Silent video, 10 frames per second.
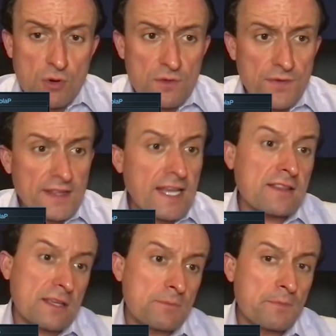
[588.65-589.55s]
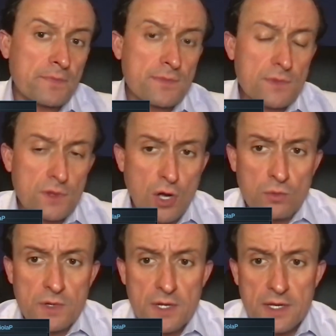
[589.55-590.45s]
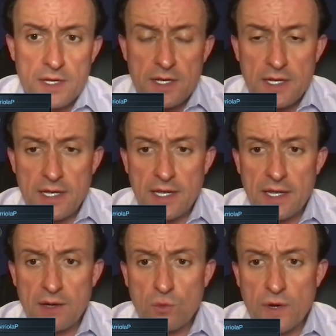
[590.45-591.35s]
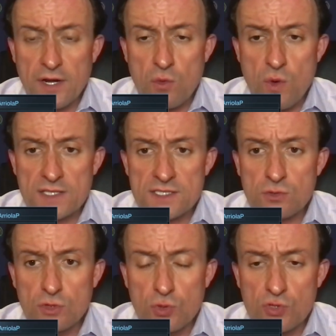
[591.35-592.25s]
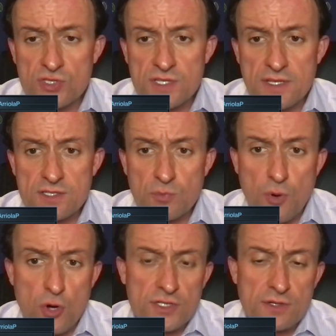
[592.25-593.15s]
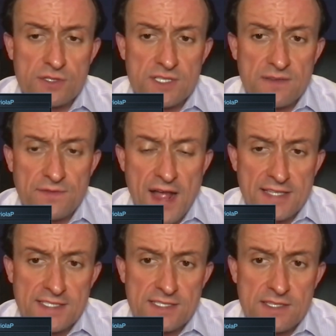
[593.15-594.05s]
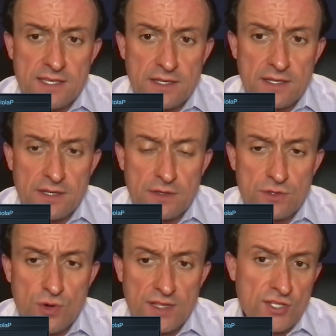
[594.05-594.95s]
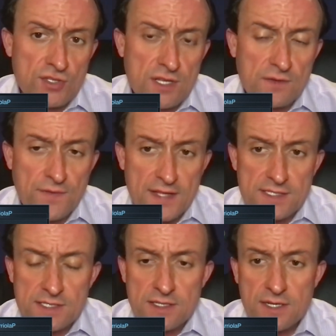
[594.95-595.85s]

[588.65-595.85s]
fan ID. No, we don't want to lose the supporters, the fans, the traditional fans.